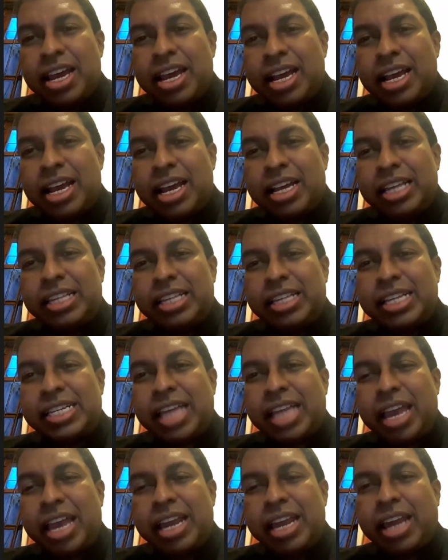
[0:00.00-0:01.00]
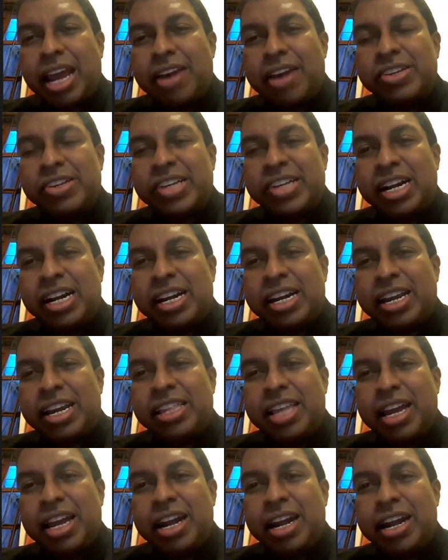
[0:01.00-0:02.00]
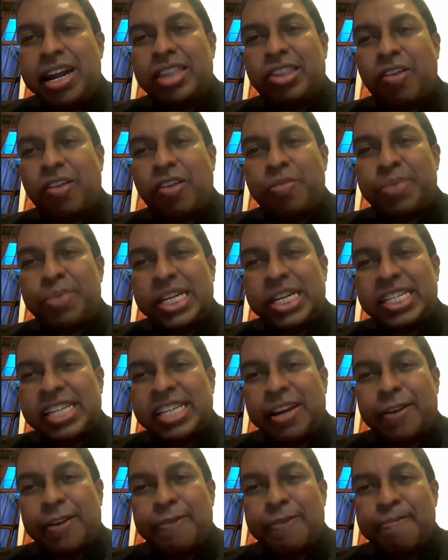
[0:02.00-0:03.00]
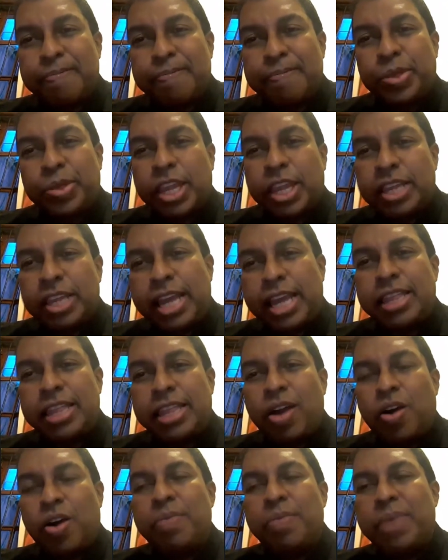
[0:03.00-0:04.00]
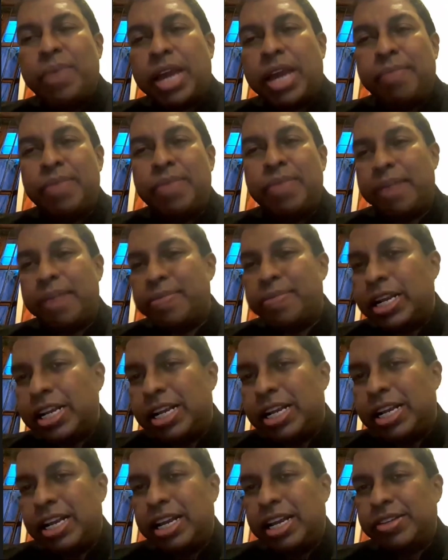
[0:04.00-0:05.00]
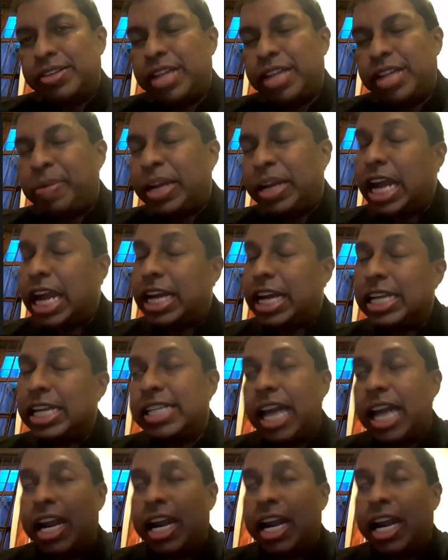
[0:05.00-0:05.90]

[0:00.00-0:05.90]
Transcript: it can result in the death of a person. Then they all become liable. So but that is under